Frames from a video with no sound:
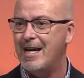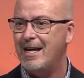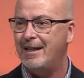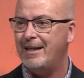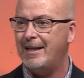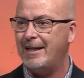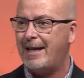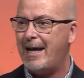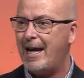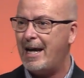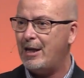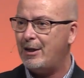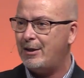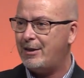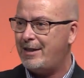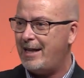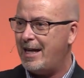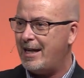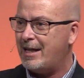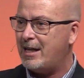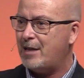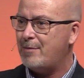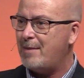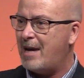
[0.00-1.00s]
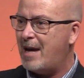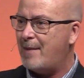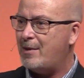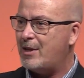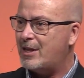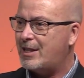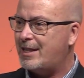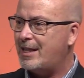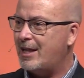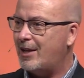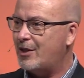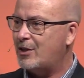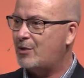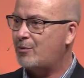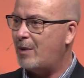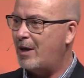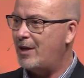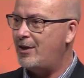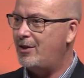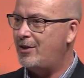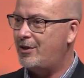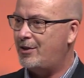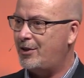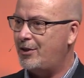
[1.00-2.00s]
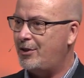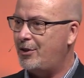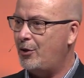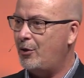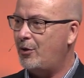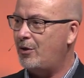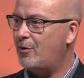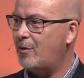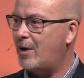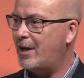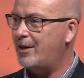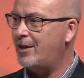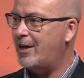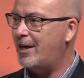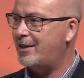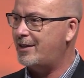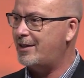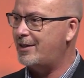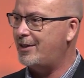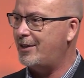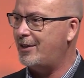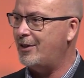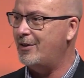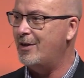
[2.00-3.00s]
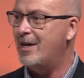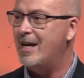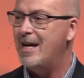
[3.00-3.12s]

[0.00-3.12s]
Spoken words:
the 10 Commandments tell us what to do and what not to do.